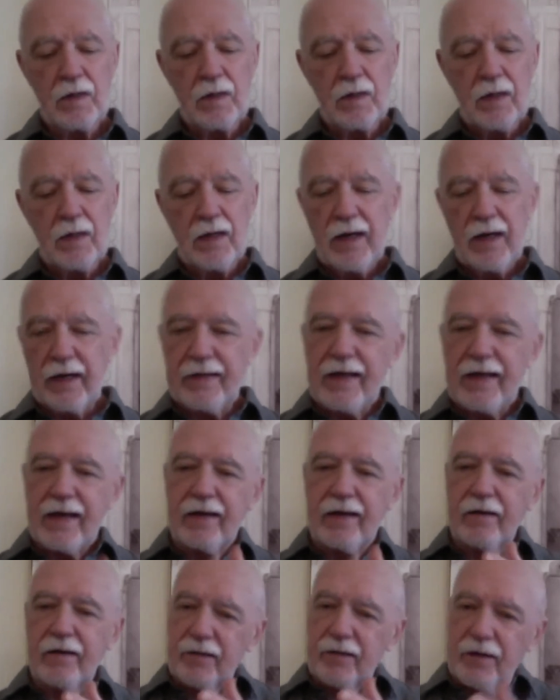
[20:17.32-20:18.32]
And
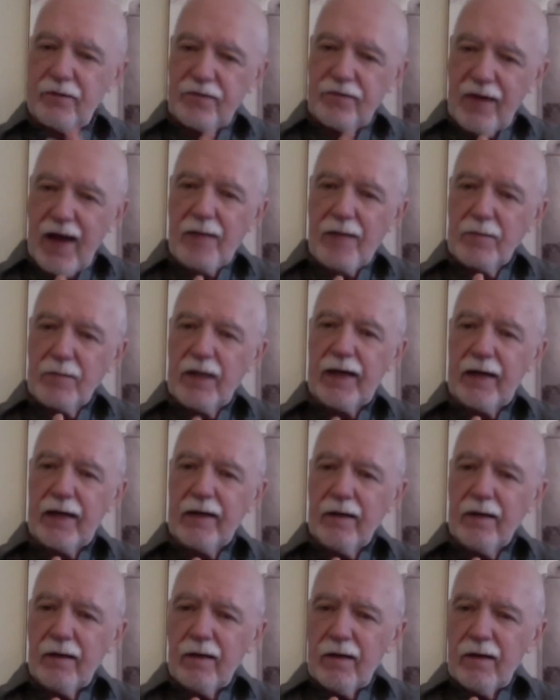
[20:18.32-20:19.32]
the
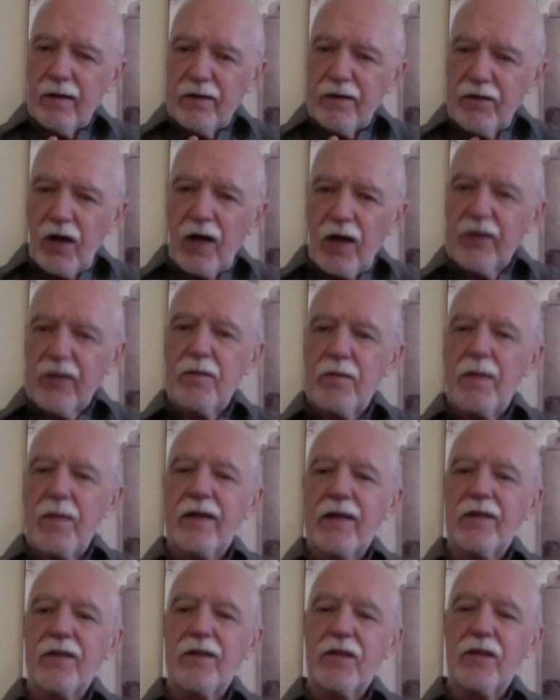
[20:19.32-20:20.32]
family
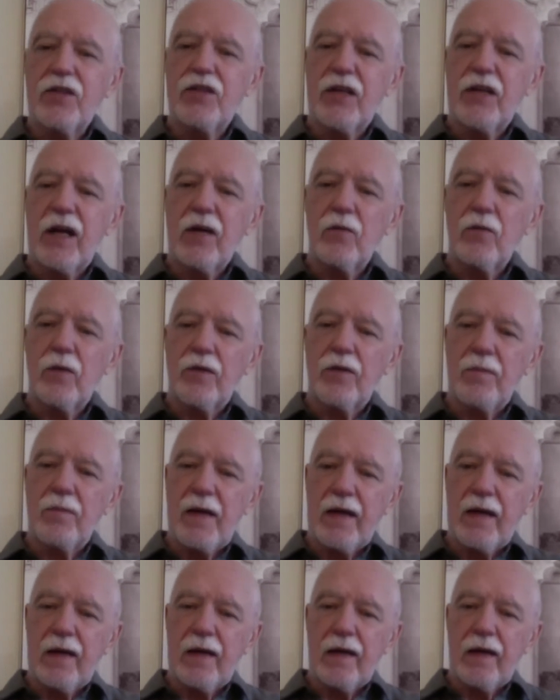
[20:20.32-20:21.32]
documented and shared with
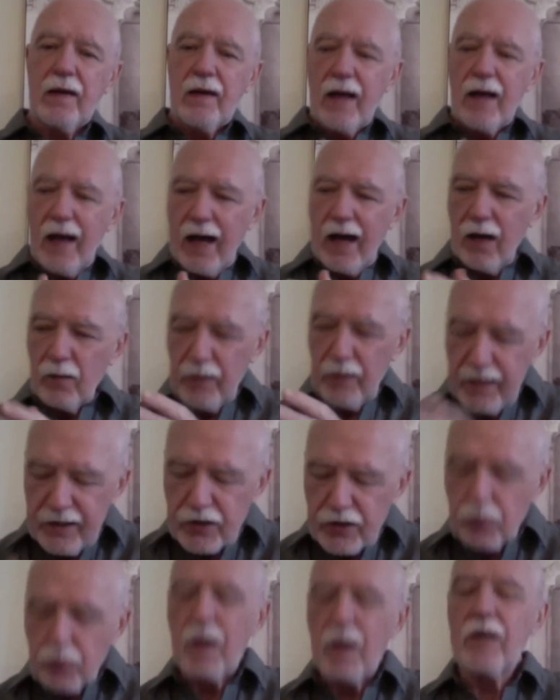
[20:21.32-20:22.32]
me how
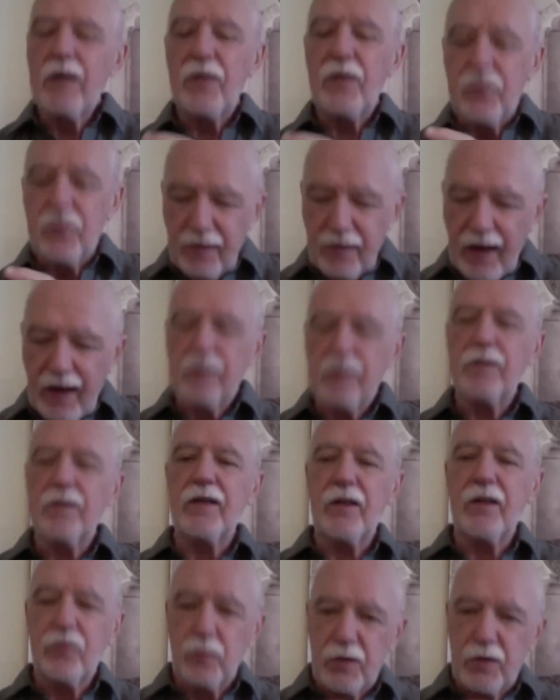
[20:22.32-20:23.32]
each one of his
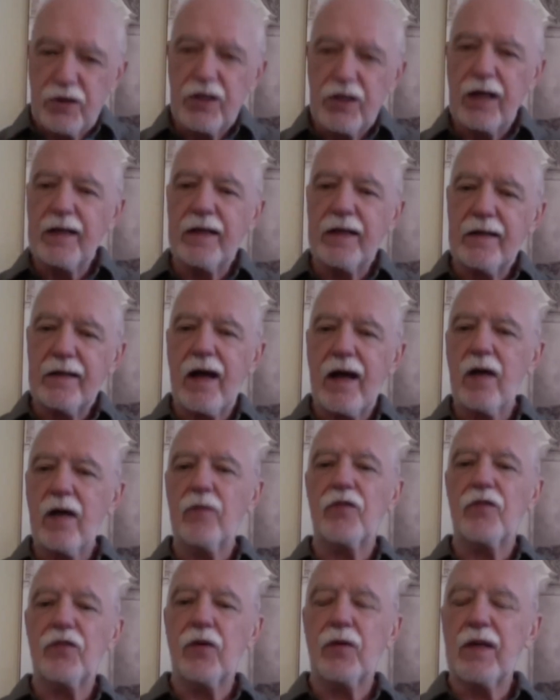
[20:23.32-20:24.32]
faculties was shutting down
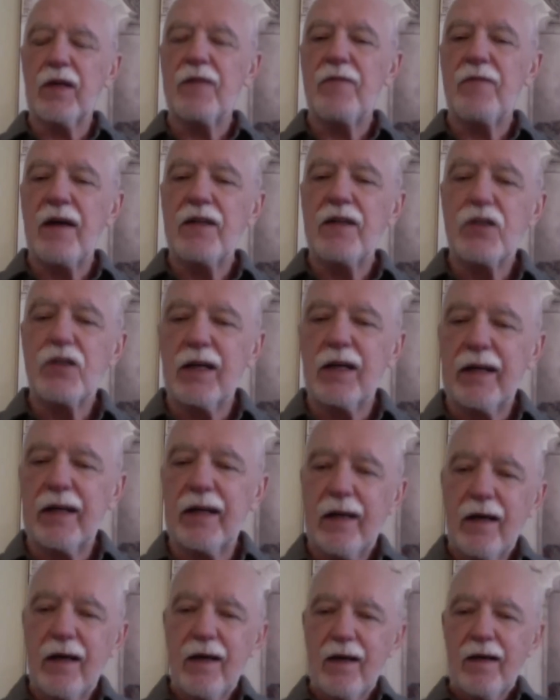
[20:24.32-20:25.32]
so that eventually
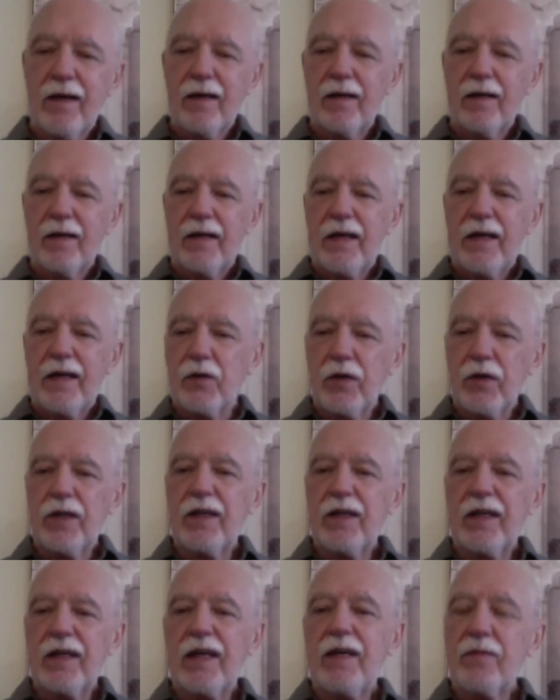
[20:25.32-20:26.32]
he couldn't
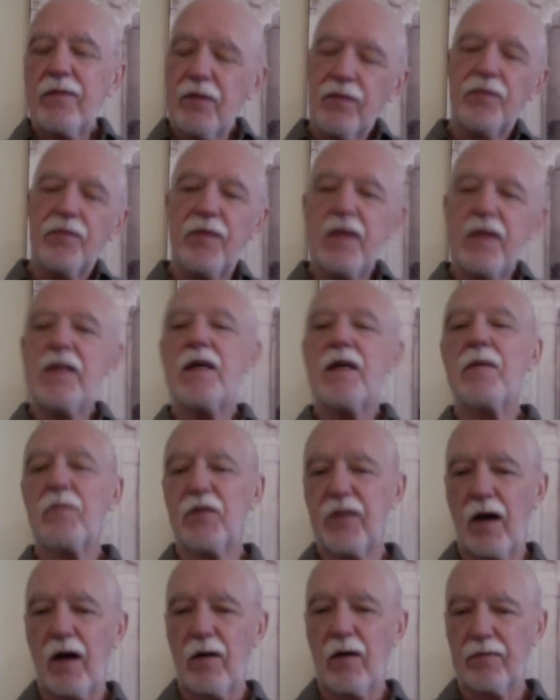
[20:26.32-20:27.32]
even feed
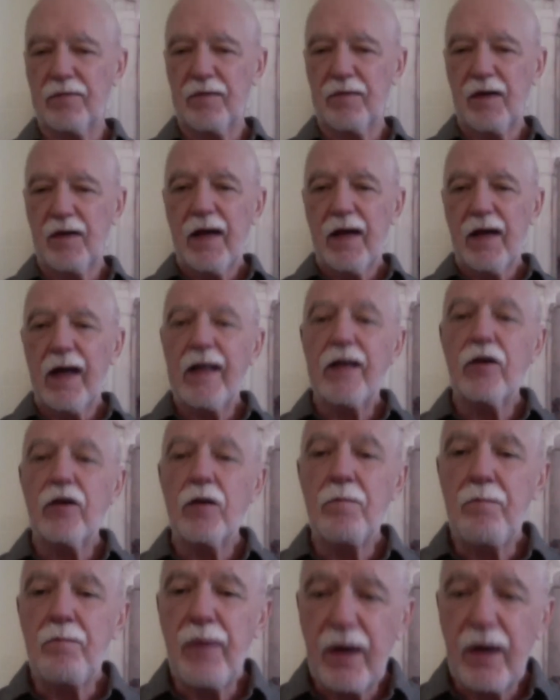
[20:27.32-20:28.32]
himself and he
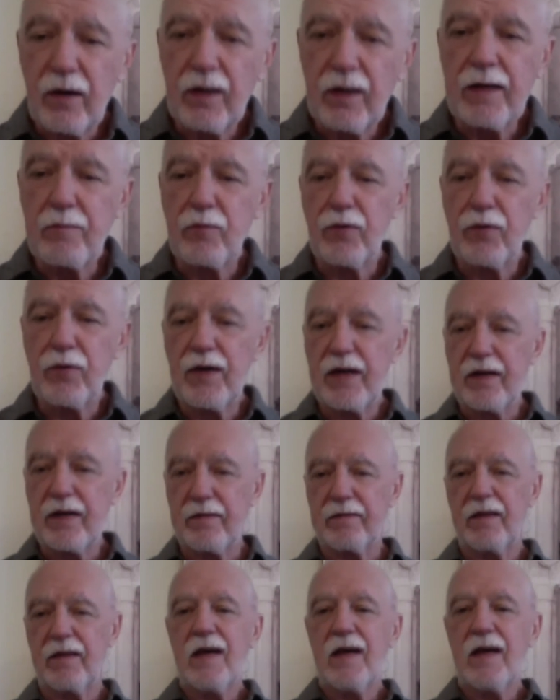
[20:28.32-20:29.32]
could barely breathe
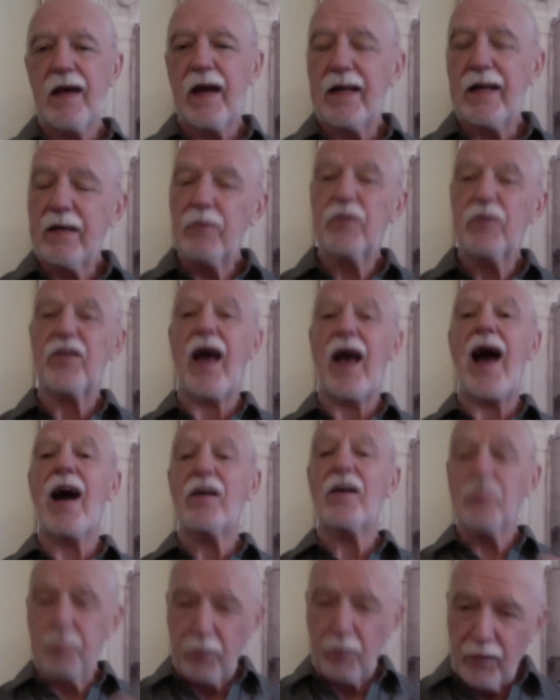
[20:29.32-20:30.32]
and he was
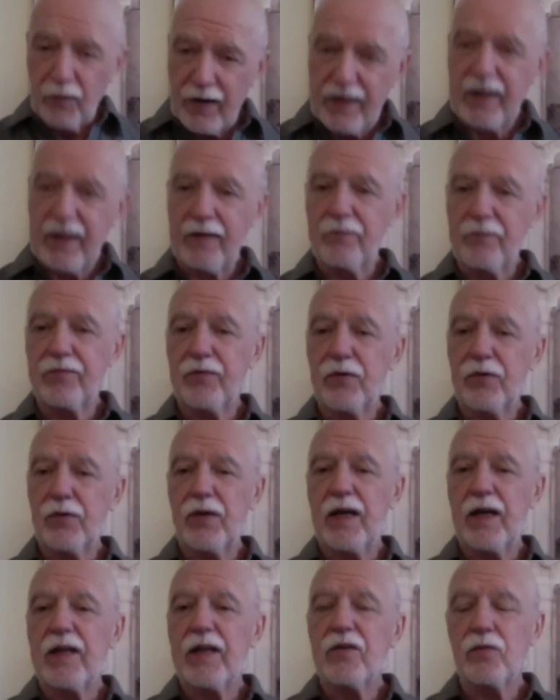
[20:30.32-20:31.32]
aspirating food
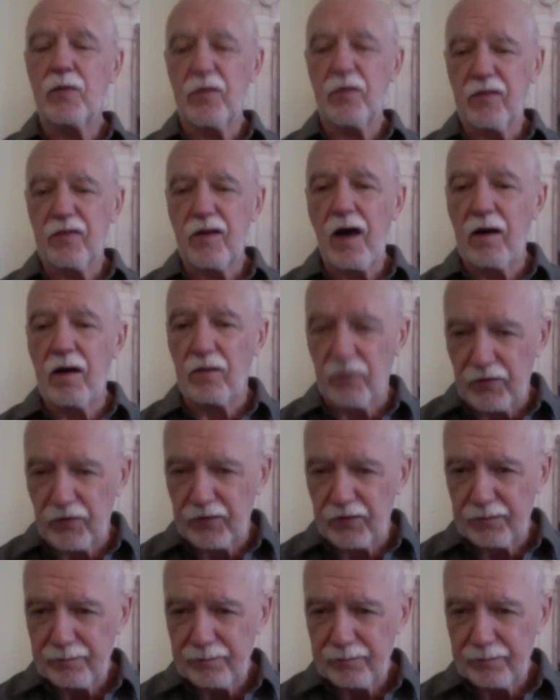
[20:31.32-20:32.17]
into his lungs.